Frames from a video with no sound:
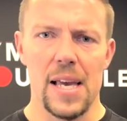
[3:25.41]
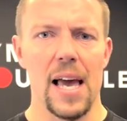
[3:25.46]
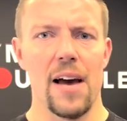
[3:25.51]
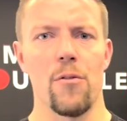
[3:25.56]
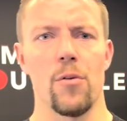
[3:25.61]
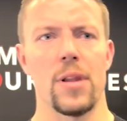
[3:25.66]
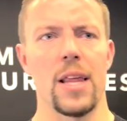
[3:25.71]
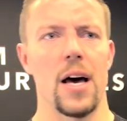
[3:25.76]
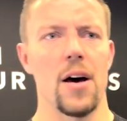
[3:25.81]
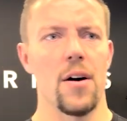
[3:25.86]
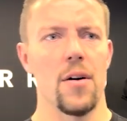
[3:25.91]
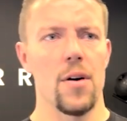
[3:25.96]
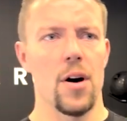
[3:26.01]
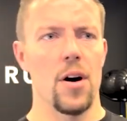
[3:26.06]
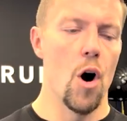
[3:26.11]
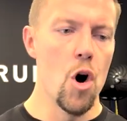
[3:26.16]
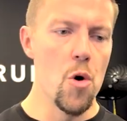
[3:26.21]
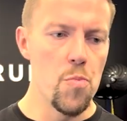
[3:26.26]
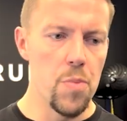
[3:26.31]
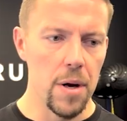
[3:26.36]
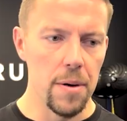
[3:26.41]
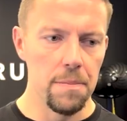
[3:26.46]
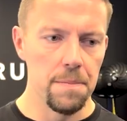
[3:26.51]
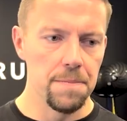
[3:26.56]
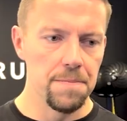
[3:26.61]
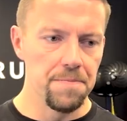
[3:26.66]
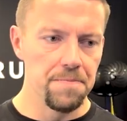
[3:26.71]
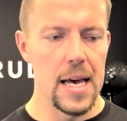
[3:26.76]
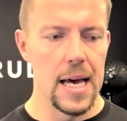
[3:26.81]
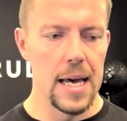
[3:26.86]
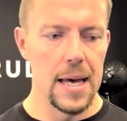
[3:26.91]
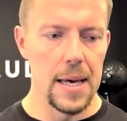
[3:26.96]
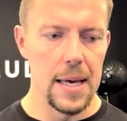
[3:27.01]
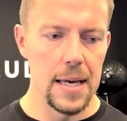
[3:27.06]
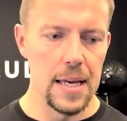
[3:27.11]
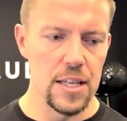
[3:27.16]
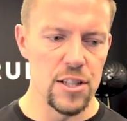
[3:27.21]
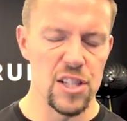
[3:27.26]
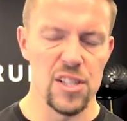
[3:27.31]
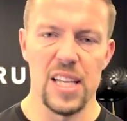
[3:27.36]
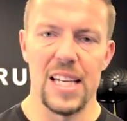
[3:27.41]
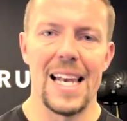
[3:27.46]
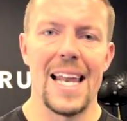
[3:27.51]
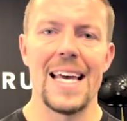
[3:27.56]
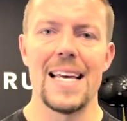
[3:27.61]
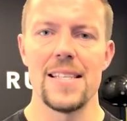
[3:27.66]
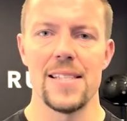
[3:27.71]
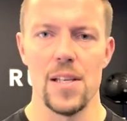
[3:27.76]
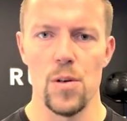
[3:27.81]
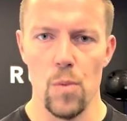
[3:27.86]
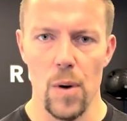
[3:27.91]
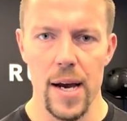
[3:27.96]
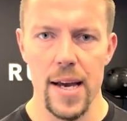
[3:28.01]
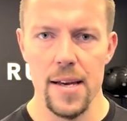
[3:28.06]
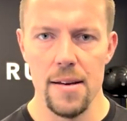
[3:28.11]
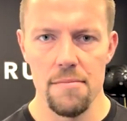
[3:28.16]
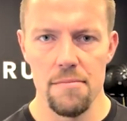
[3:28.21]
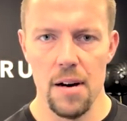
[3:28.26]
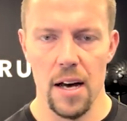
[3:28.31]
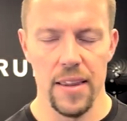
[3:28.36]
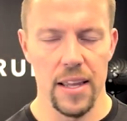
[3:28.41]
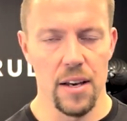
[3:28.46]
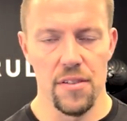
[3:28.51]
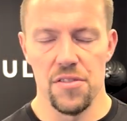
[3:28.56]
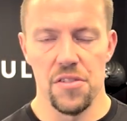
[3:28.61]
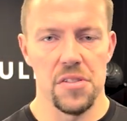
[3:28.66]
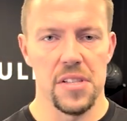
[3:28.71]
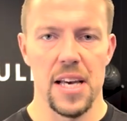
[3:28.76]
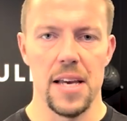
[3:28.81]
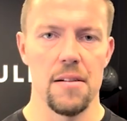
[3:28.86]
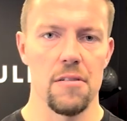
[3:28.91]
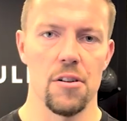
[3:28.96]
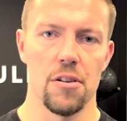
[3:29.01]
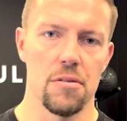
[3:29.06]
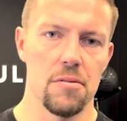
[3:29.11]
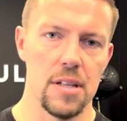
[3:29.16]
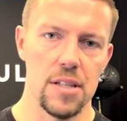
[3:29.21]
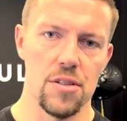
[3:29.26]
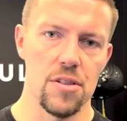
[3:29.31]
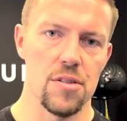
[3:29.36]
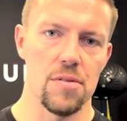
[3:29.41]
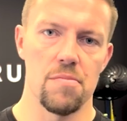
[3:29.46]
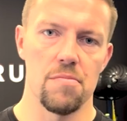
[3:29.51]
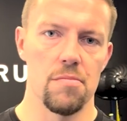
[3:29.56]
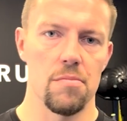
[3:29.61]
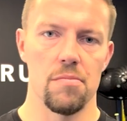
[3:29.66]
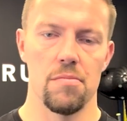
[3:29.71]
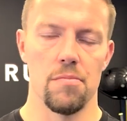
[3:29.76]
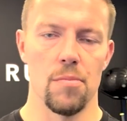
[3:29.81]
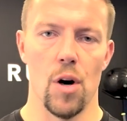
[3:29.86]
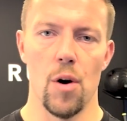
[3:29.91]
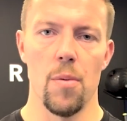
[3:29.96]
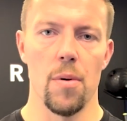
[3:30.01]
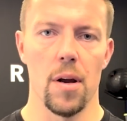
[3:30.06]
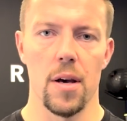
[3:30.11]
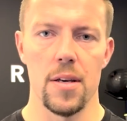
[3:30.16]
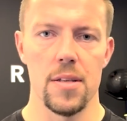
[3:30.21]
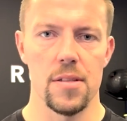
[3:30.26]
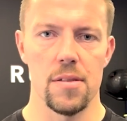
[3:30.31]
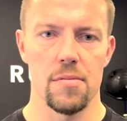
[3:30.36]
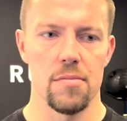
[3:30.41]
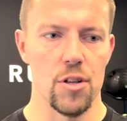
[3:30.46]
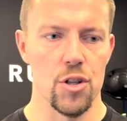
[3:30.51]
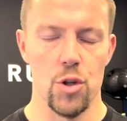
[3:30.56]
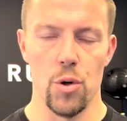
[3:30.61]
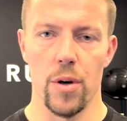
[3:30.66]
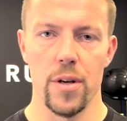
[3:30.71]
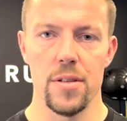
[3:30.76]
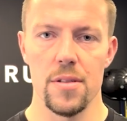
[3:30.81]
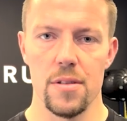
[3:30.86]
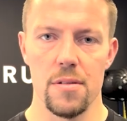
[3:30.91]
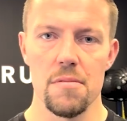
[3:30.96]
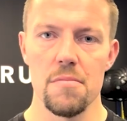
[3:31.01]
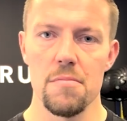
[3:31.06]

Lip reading: careful with that open. It's just a lazy way, I think, of just saying, look, let's just mobilize the joints,